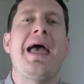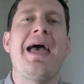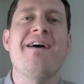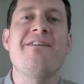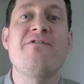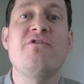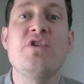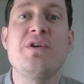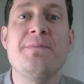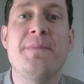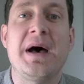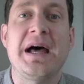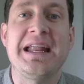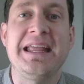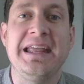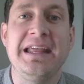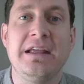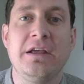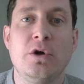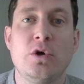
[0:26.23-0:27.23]

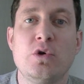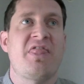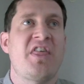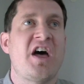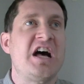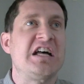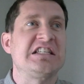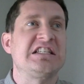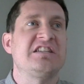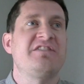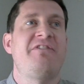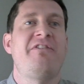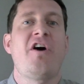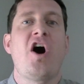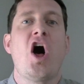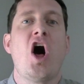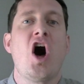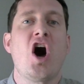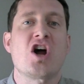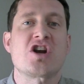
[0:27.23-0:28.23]
everybody who thus
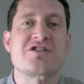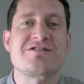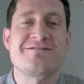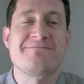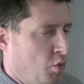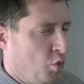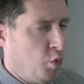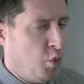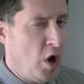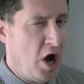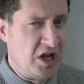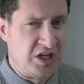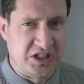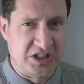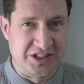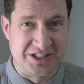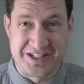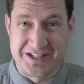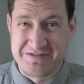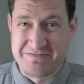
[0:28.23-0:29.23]
far
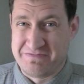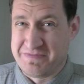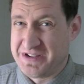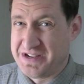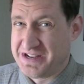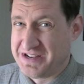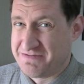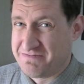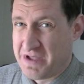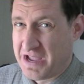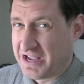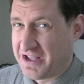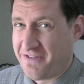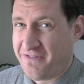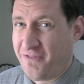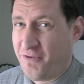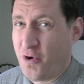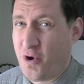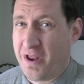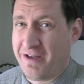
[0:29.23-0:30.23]
watched me make a
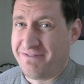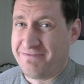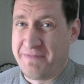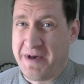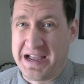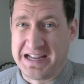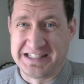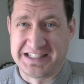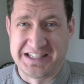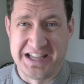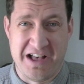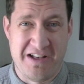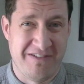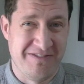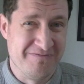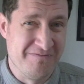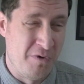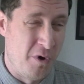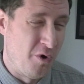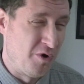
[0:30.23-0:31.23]
fool of
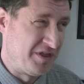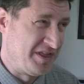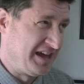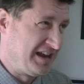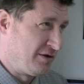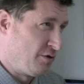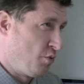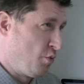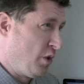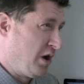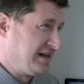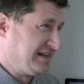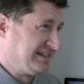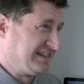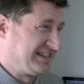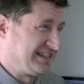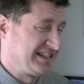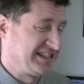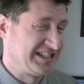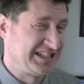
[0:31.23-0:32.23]
myself more than
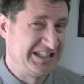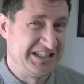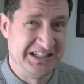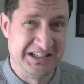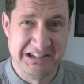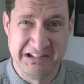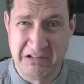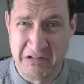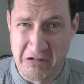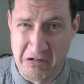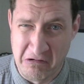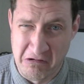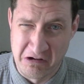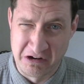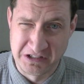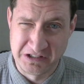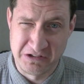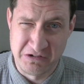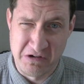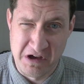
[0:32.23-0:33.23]
once
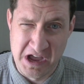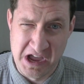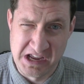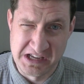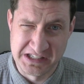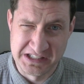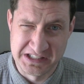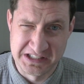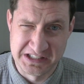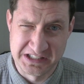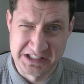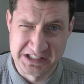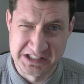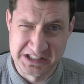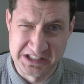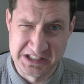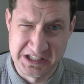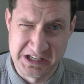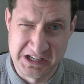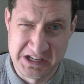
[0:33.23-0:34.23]
or
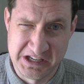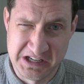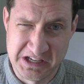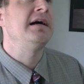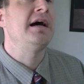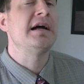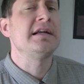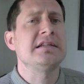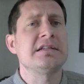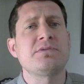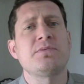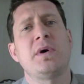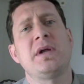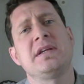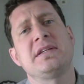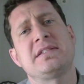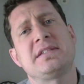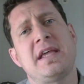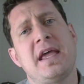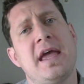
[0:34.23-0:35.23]
twice. I just want
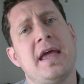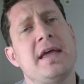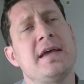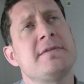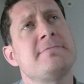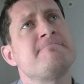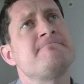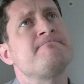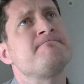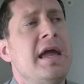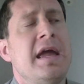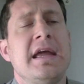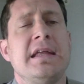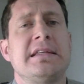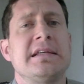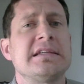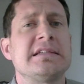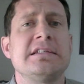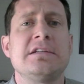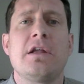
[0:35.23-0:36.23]
to say, it
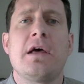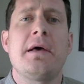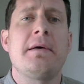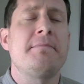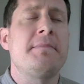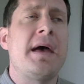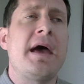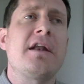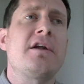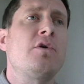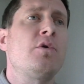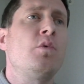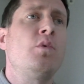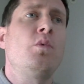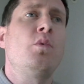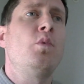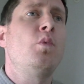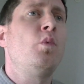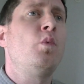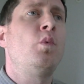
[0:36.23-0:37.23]
doesn't matter
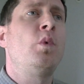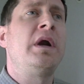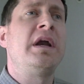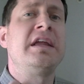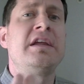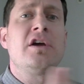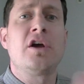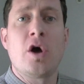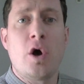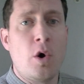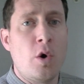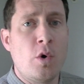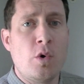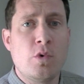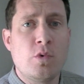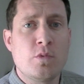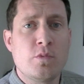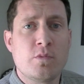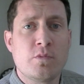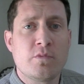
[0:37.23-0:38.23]
where you
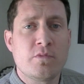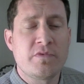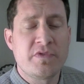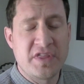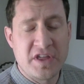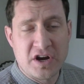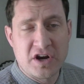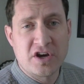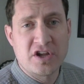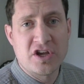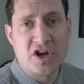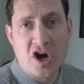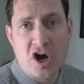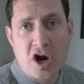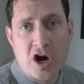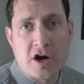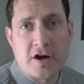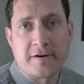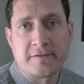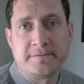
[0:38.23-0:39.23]
go, there you
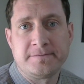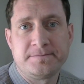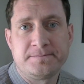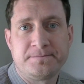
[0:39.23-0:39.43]
are.